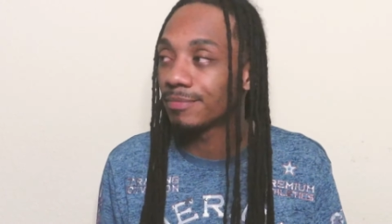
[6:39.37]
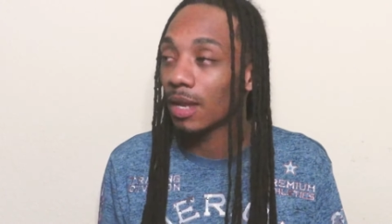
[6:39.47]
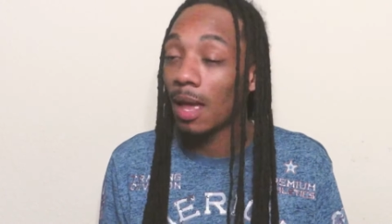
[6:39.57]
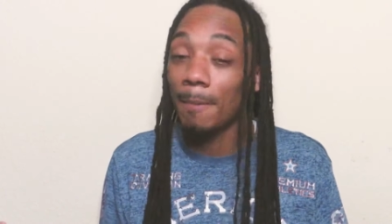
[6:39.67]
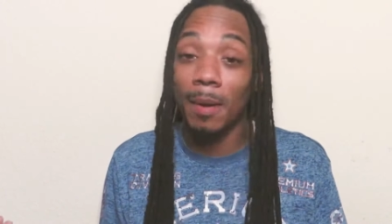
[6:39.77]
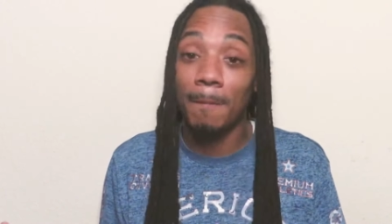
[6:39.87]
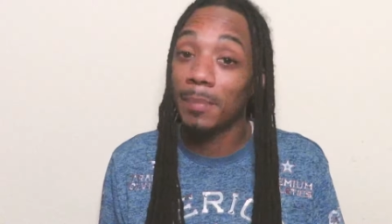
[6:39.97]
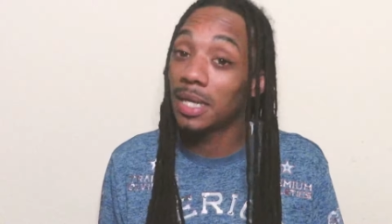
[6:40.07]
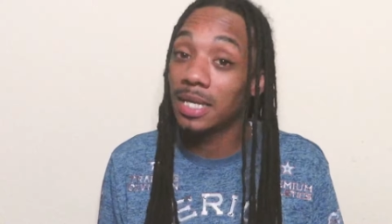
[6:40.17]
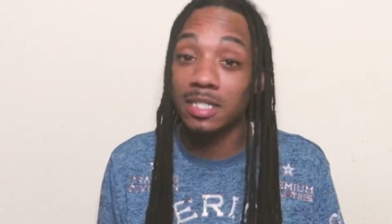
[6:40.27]
Hey,
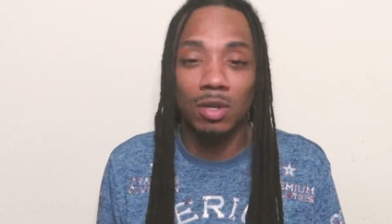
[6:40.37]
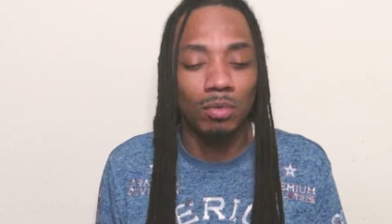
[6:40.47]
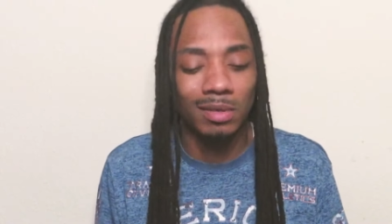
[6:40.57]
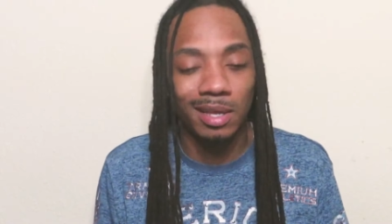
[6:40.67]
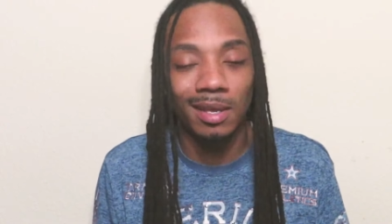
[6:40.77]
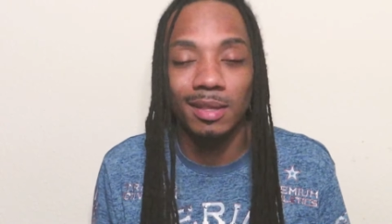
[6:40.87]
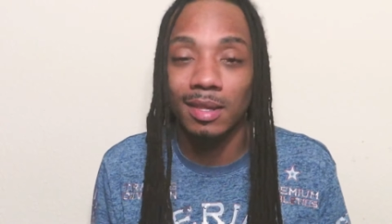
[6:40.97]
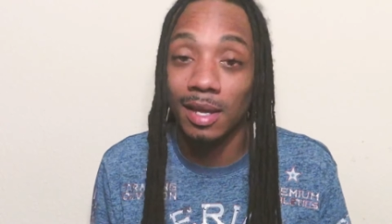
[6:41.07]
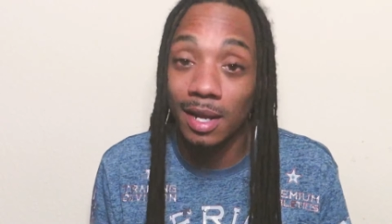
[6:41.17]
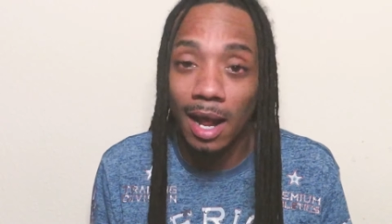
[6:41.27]
but please don't
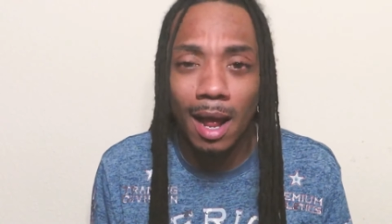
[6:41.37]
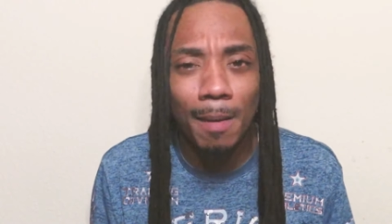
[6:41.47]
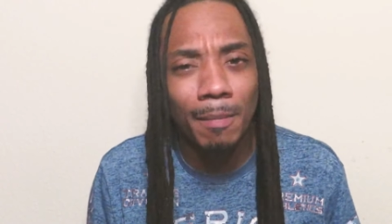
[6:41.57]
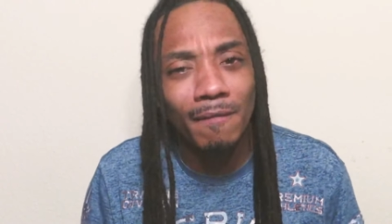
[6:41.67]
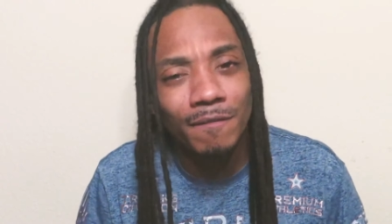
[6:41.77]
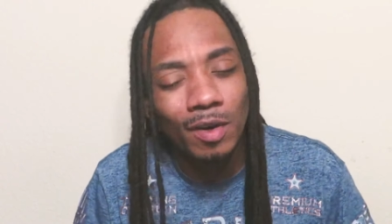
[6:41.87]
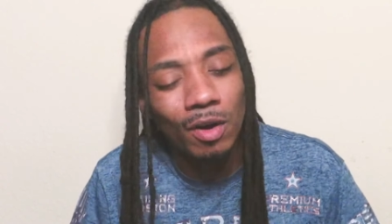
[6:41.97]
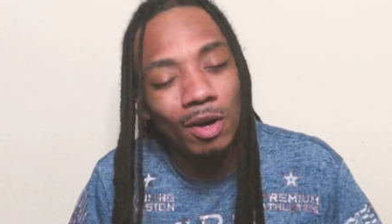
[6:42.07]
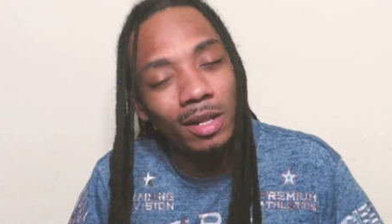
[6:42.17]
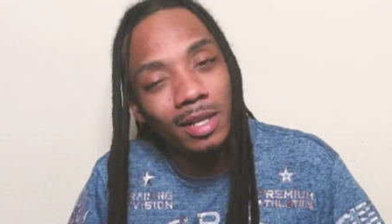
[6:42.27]
think that I'ma
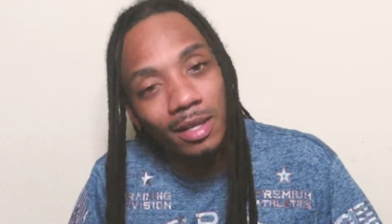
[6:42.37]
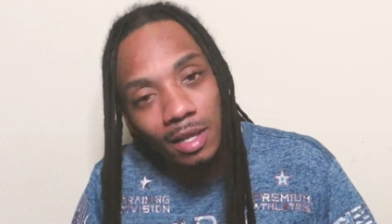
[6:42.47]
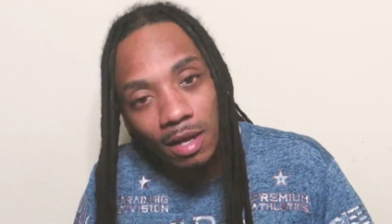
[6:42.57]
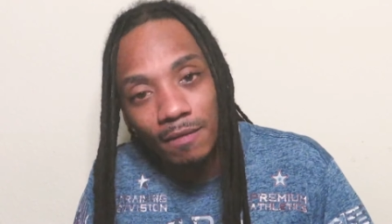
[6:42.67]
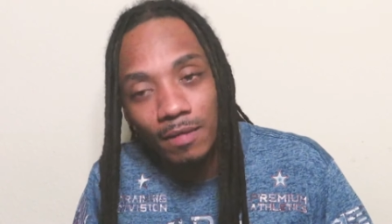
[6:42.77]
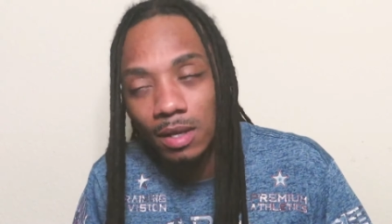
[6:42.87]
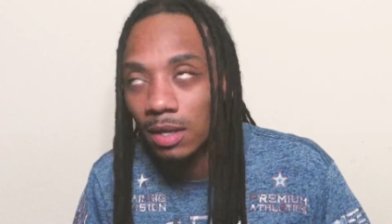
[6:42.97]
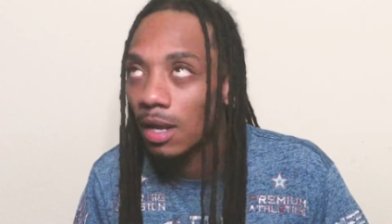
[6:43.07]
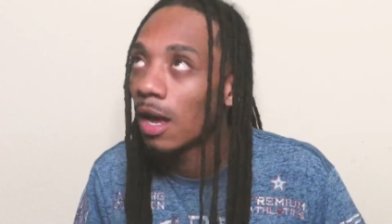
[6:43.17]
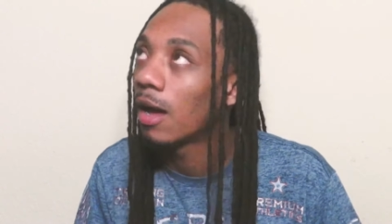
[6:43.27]
fall in love,
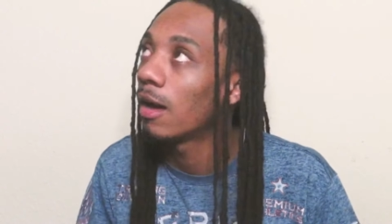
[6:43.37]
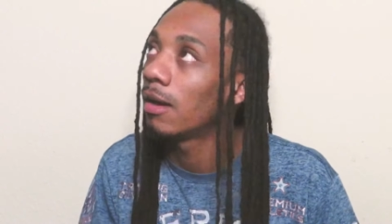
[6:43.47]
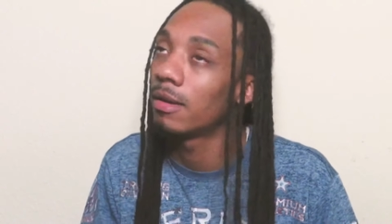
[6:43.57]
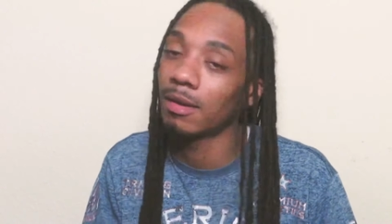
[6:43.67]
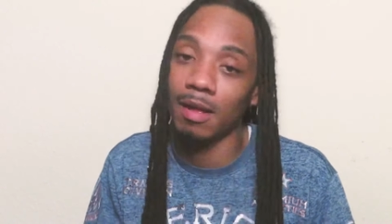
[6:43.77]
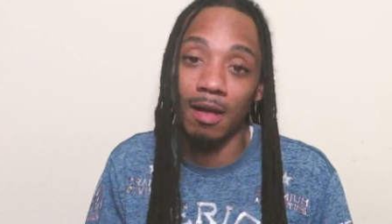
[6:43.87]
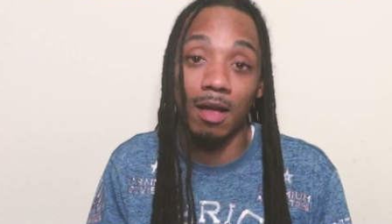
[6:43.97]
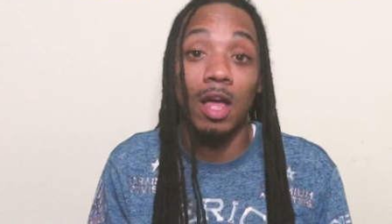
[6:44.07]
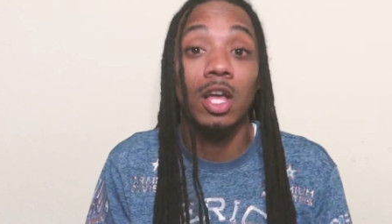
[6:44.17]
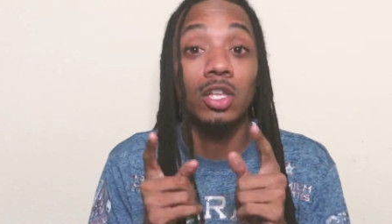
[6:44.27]
no,
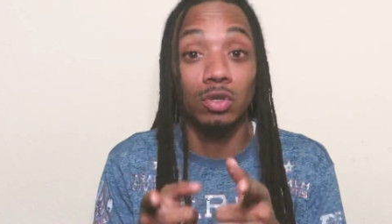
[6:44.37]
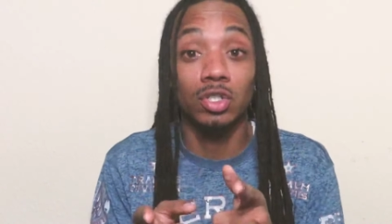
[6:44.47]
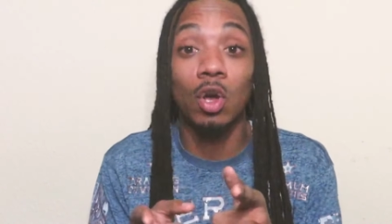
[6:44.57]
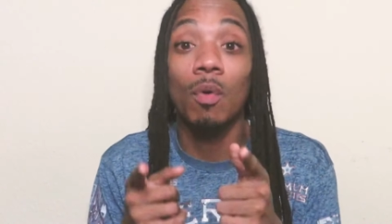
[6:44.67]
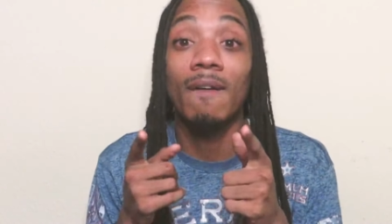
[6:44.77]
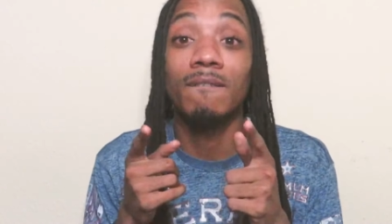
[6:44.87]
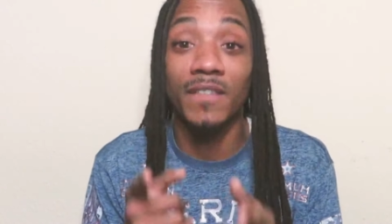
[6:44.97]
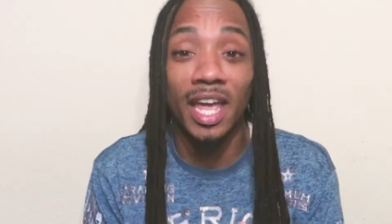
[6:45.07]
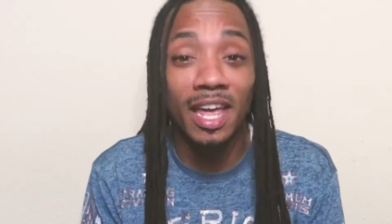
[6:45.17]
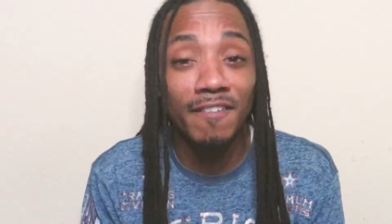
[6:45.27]
no. You so
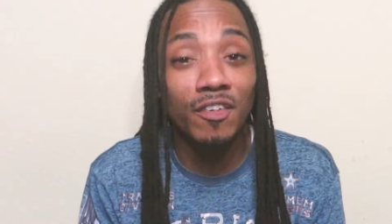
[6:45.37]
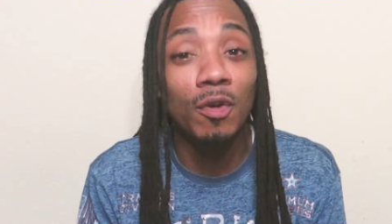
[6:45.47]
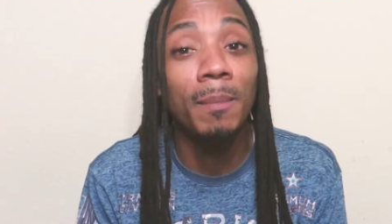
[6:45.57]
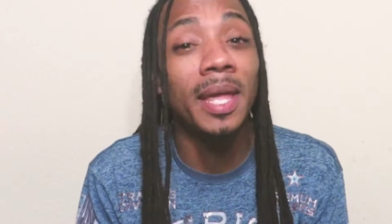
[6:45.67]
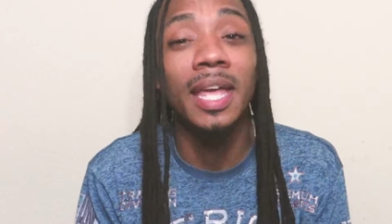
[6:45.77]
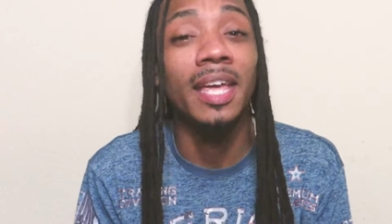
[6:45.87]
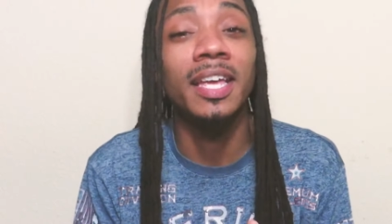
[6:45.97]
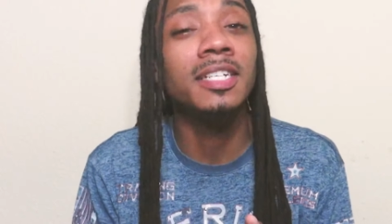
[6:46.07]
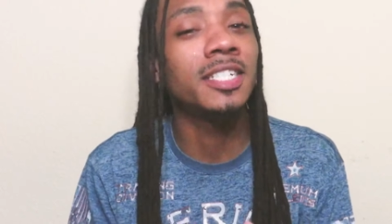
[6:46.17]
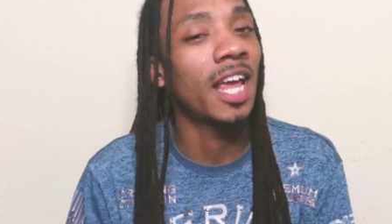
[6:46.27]
unfaithful,
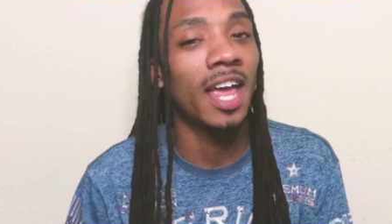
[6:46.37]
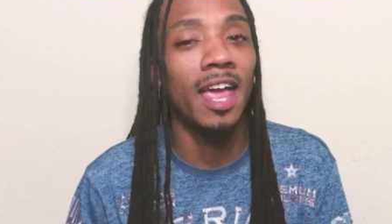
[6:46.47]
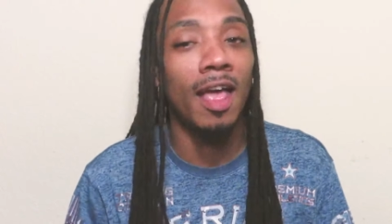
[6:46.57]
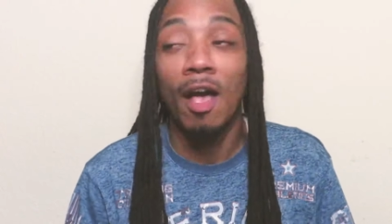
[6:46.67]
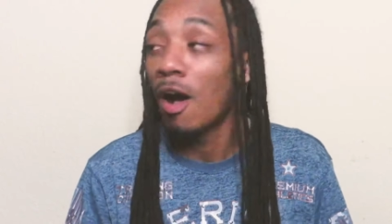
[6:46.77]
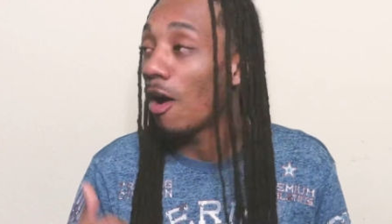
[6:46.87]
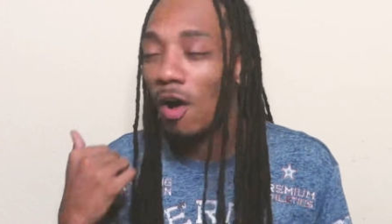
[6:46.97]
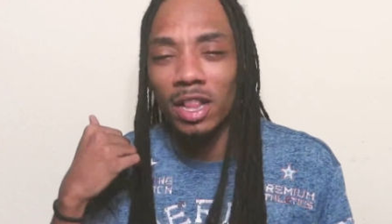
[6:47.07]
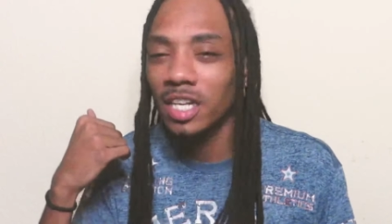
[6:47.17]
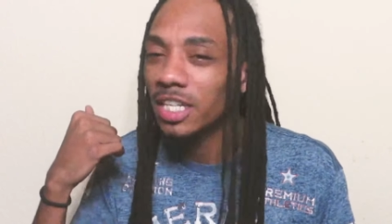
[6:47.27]
bitch,
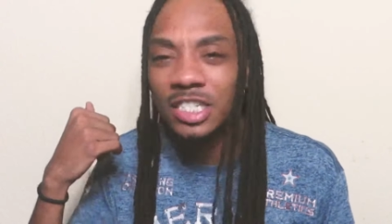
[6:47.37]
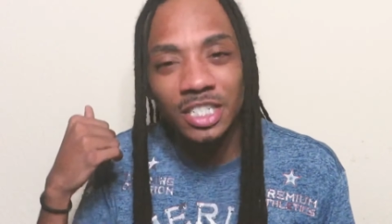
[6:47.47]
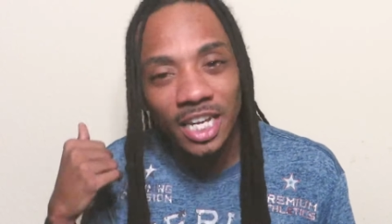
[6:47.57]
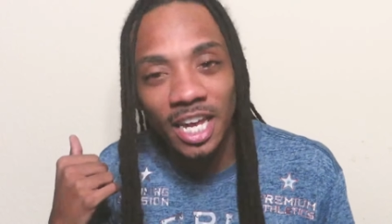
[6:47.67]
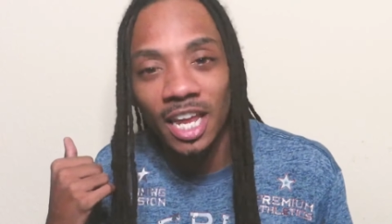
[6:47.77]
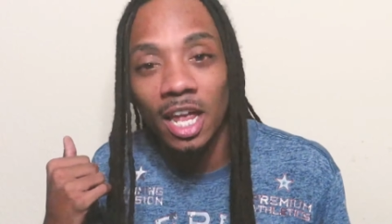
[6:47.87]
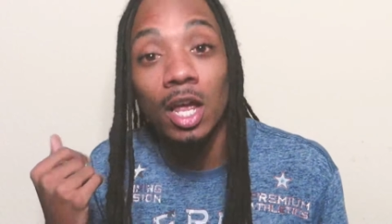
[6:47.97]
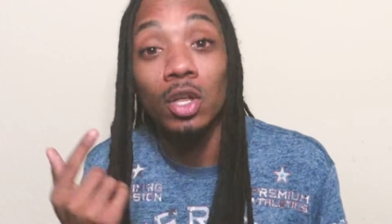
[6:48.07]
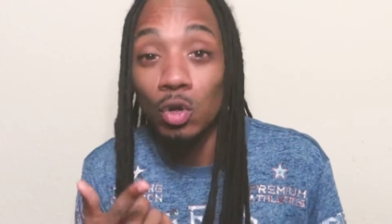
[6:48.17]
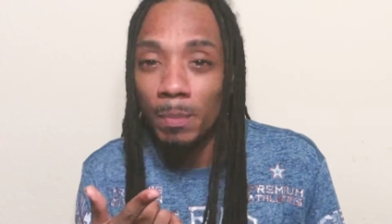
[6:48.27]
yeah. All of the
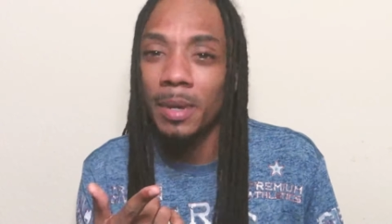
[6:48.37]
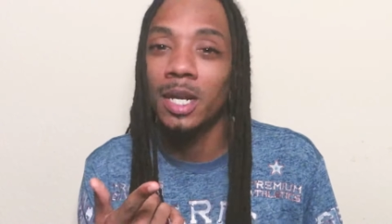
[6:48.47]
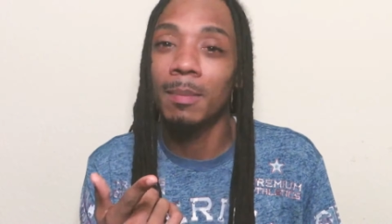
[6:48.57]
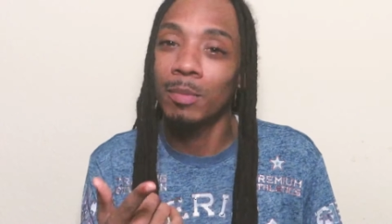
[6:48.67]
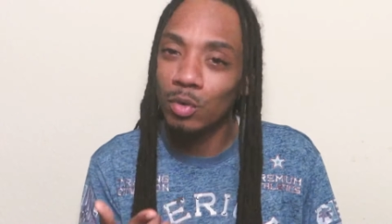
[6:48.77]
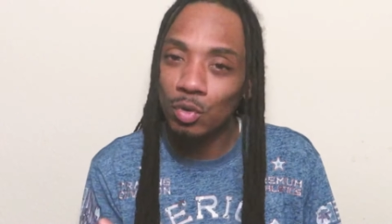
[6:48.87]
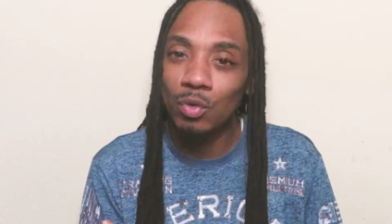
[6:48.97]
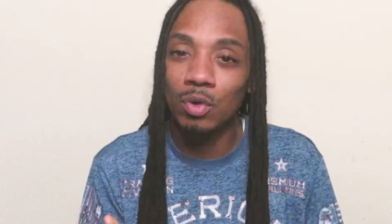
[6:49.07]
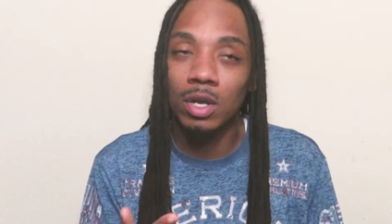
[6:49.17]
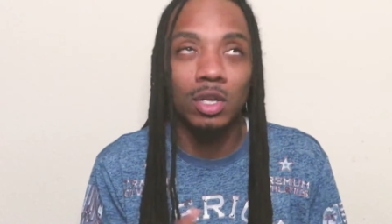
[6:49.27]
shit you put them
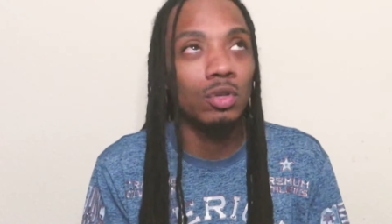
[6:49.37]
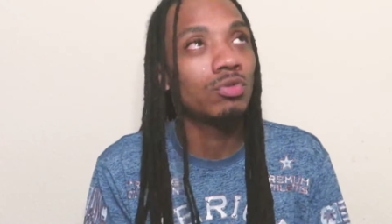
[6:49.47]
through,